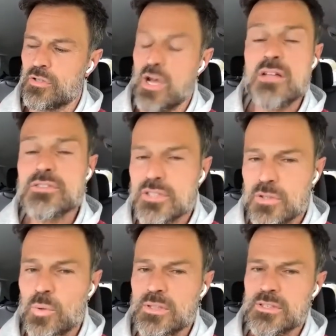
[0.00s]

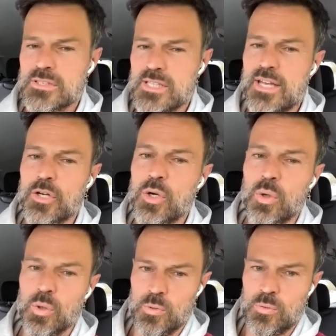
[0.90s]
consequence than a
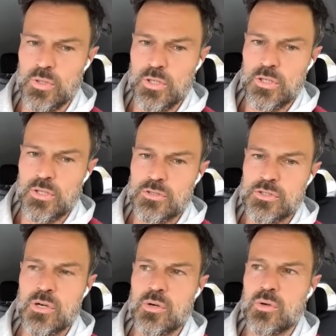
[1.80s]
goal.
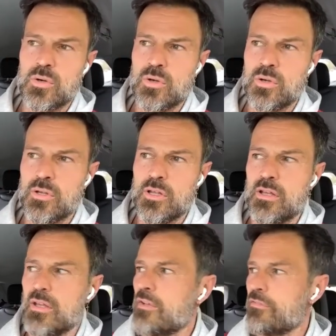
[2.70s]
So
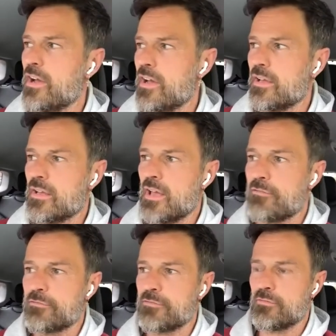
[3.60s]
if I
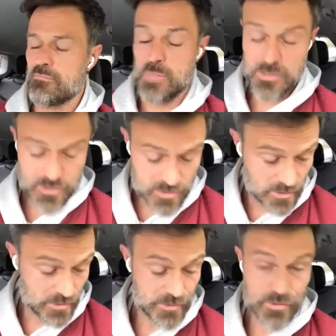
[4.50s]
have
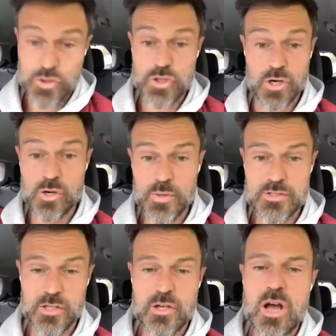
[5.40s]
muscles to show,
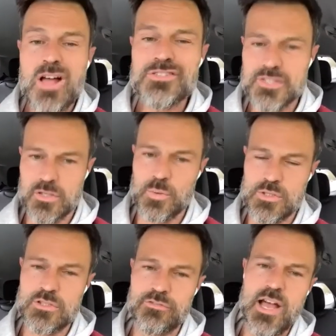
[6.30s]
it's a
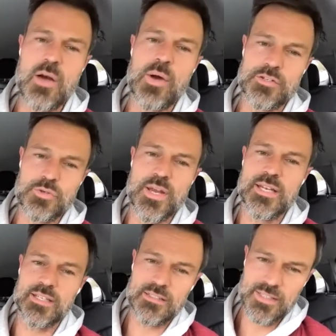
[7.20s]
consequence of how I
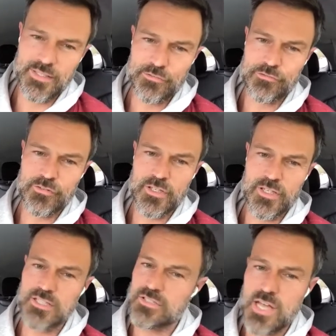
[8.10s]
train and live.
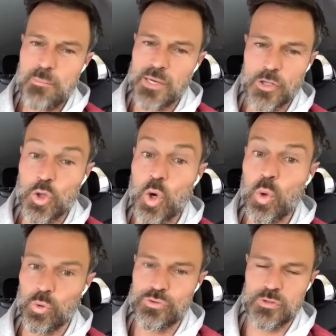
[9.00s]
It's not my
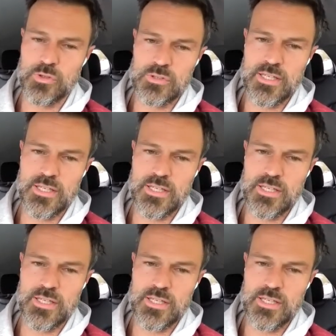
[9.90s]
goal to look